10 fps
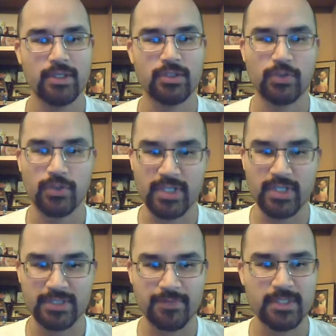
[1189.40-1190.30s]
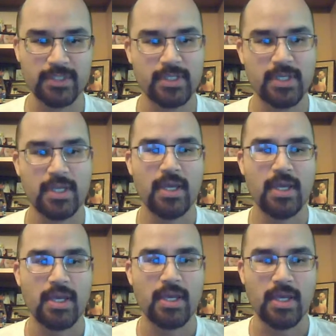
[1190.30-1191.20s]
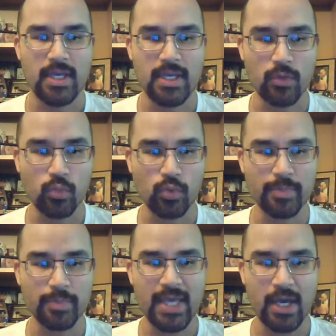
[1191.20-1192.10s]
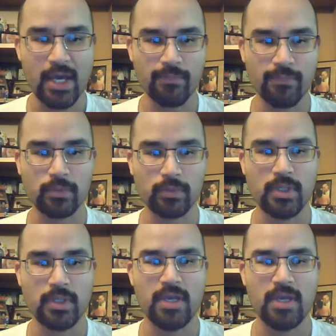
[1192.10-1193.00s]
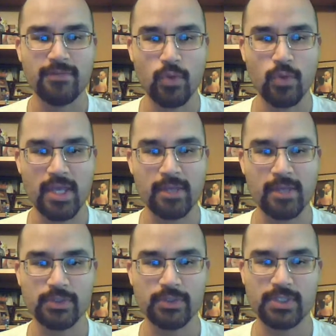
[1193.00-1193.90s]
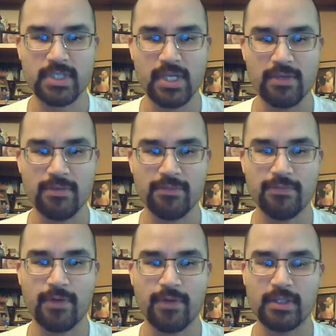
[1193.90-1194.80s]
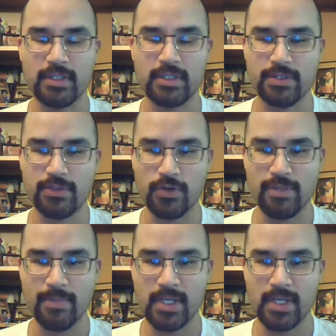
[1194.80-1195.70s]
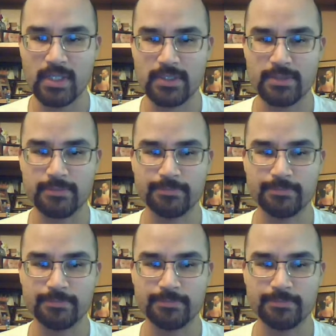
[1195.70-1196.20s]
So the next phrase, it would be helpful if you are able to stay for at least 30 minutes.